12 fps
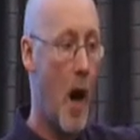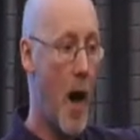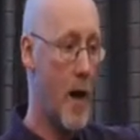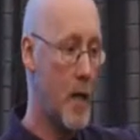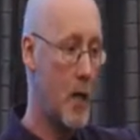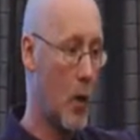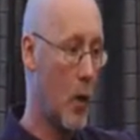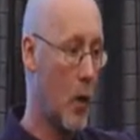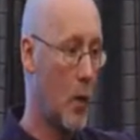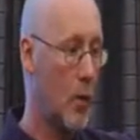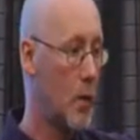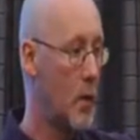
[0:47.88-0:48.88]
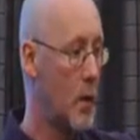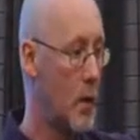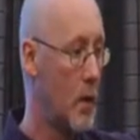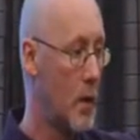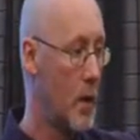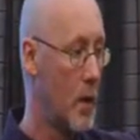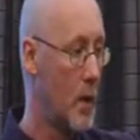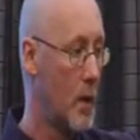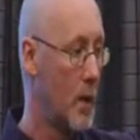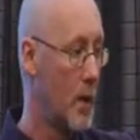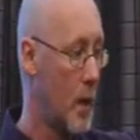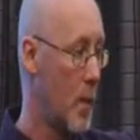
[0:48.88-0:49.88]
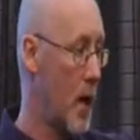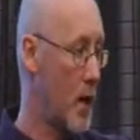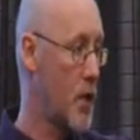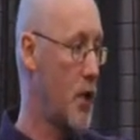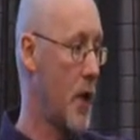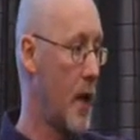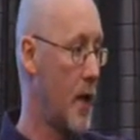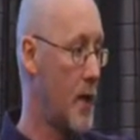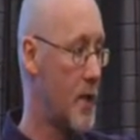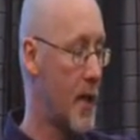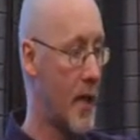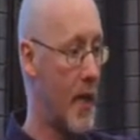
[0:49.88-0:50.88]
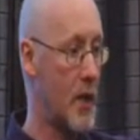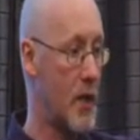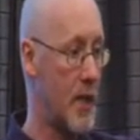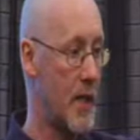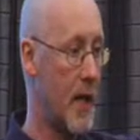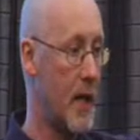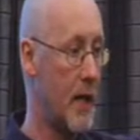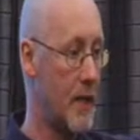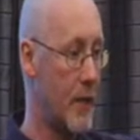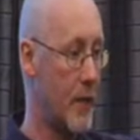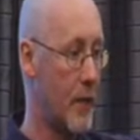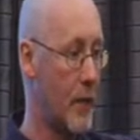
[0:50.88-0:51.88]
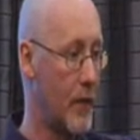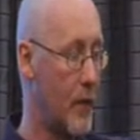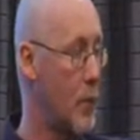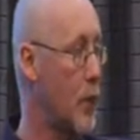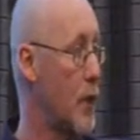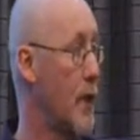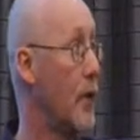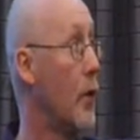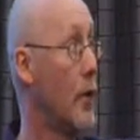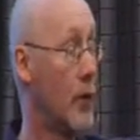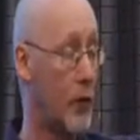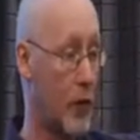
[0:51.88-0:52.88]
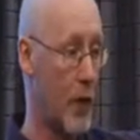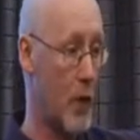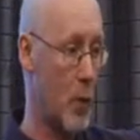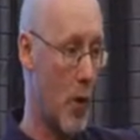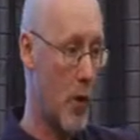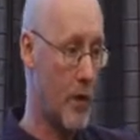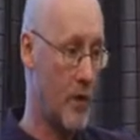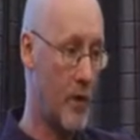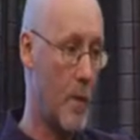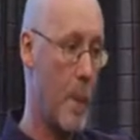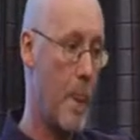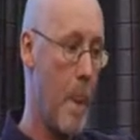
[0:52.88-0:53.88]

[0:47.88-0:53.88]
I know that my child can actually tell the difference between those three words.